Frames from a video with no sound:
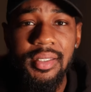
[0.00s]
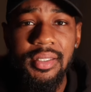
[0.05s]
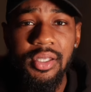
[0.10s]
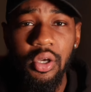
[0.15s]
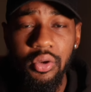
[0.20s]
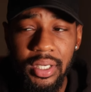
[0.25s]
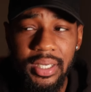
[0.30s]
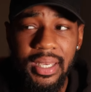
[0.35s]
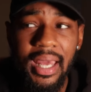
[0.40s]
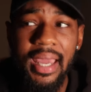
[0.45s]

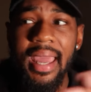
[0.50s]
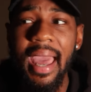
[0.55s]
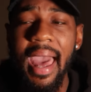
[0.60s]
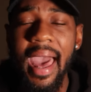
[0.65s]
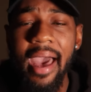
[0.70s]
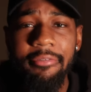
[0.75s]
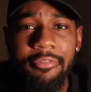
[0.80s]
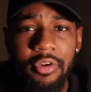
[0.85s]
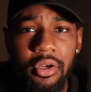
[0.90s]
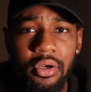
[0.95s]
So the day
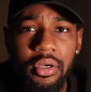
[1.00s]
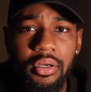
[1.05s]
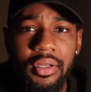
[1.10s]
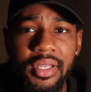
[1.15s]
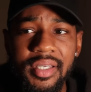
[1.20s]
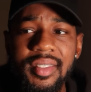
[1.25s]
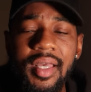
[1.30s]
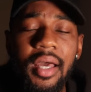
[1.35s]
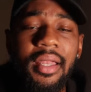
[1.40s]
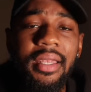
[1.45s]
after
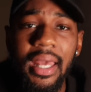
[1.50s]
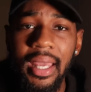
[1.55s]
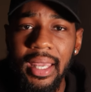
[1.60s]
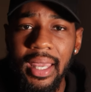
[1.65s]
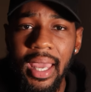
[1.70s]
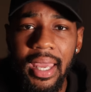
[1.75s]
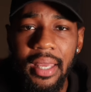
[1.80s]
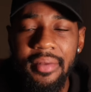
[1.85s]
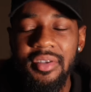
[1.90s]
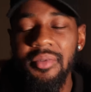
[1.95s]
the Sunday
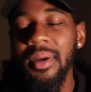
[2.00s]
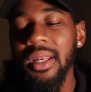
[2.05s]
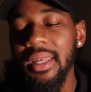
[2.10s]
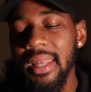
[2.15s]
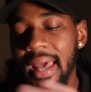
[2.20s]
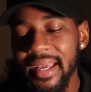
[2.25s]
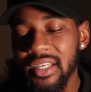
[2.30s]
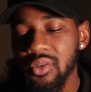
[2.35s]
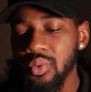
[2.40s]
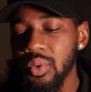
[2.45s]
games. But
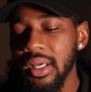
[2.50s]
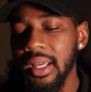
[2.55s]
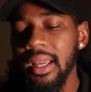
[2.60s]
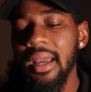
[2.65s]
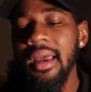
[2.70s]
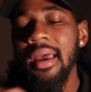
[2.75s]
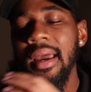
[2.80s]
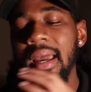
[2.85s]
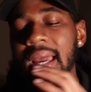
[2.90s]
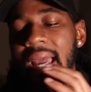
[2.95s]
next
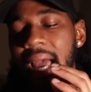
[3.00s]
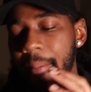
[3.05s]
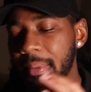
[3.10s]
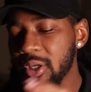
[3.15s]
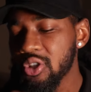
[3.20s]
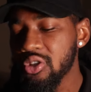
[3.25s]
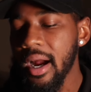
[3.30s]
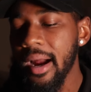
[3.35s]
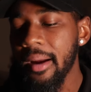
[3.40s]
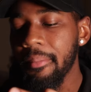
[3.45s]
week, I'm
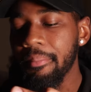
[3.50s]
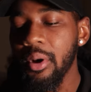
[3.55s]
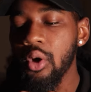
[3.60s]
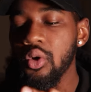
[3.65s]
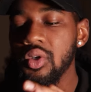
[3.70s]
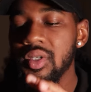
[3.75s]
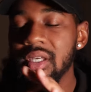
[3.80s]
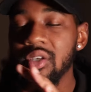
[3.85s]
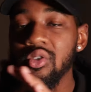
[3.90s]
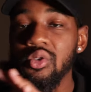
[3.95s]
going to try and
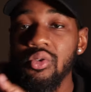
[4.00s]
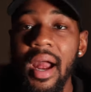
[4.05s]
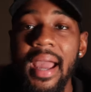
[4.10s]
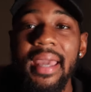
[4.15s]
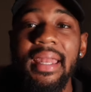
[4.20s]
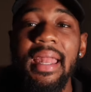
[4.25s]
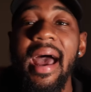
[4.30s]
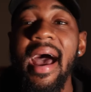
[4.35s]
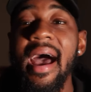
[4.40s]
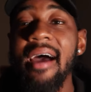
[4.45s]
post this
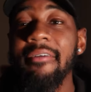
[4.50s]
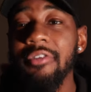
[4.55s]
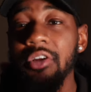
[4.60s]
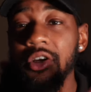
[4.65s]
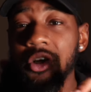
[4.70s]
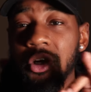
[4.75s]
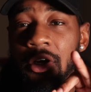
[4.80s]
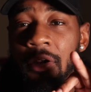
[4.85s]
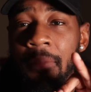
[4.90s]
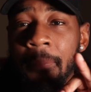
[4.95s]
right
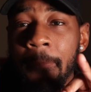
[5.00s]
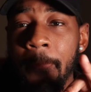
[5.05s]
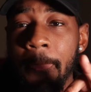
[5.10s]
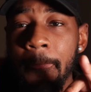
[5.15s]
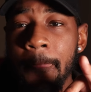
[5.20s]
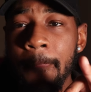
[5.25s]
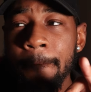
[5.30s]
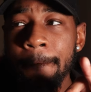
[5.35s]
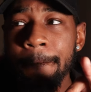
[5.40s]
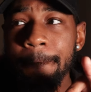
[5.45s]
after
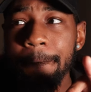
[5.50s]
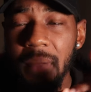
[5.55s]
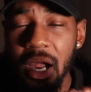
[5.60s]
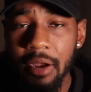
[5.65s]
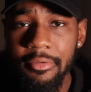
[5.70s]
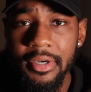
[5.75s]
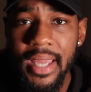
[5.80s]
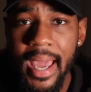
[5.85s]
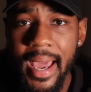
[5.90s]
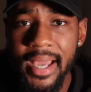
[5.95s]

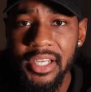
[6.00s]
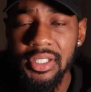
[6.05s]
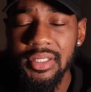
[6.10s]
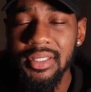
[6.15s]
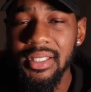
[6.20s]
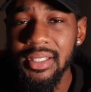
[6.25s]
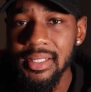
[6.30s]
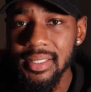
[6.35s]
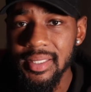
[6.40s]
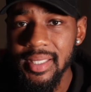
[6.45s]
my
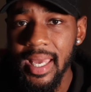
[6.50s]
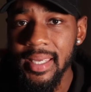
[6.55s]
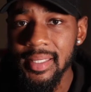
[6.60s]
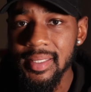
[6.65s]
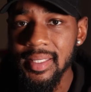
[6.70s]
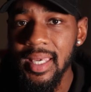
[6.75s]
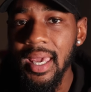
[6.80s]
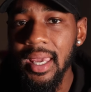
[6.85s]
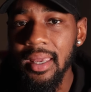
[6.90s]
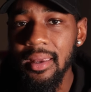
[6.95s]
reaction to the
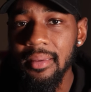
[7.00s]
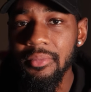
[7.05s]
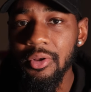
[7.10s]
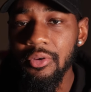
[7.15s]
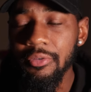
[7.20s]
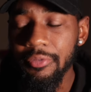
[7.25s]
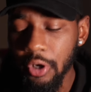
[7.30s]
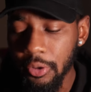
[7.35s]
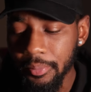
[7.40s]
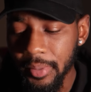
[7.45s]
Saints game.
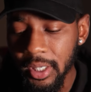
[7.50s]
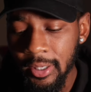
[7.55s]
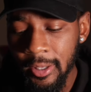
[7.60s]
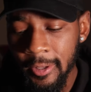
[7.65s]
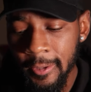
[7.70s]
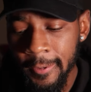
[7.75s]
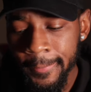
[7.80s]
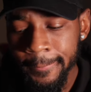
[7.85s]
You feel me?